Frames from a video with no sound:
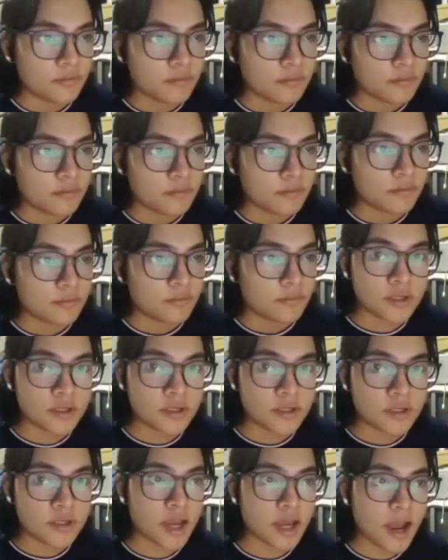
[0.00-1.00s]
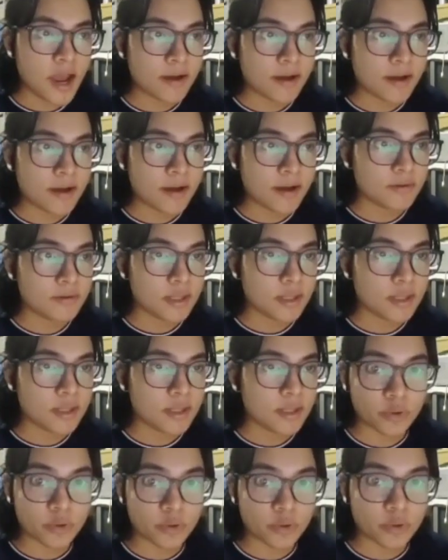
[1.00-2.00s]
First, we have
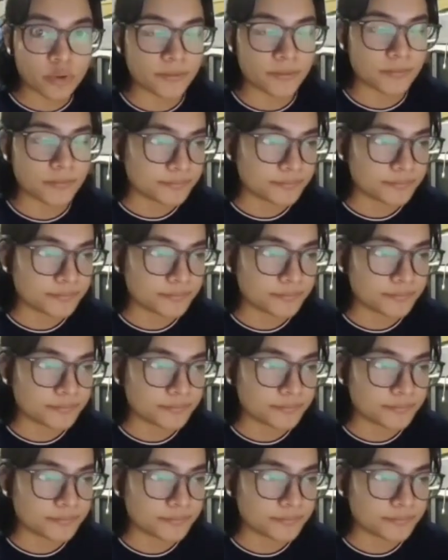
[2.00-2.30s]
inorder.